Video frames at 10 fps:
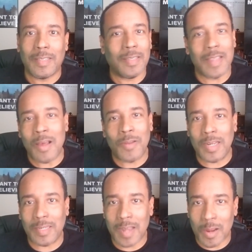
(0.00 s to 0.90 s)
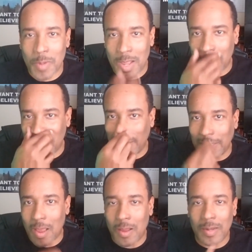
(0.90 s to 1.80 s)
Cause I don't like to talk about
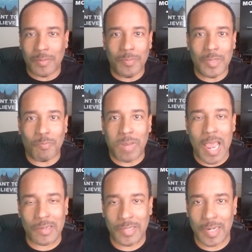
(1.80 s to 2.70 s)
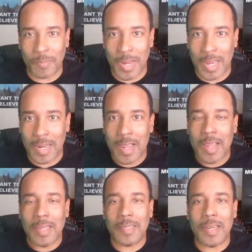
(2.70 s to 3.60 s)
all this this black shit, man.
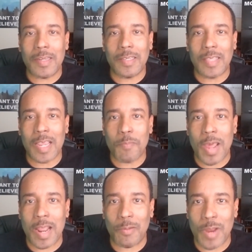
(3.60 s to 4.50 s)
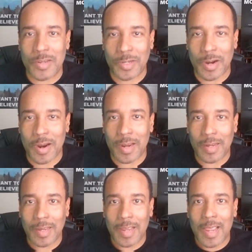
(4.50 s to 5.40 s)
Because here's the thing about Alan Roger Currie.
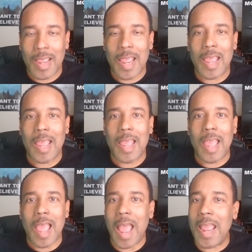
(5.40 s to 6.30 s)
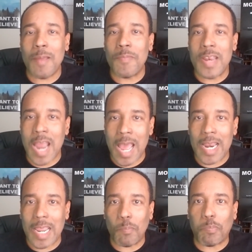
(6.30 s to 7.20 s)
I am not
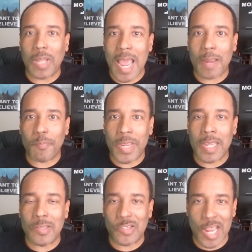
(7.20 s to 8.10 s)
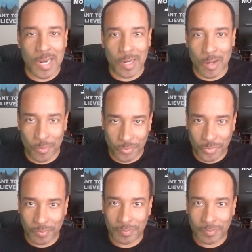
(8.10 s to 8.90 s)
a black man's dating coach.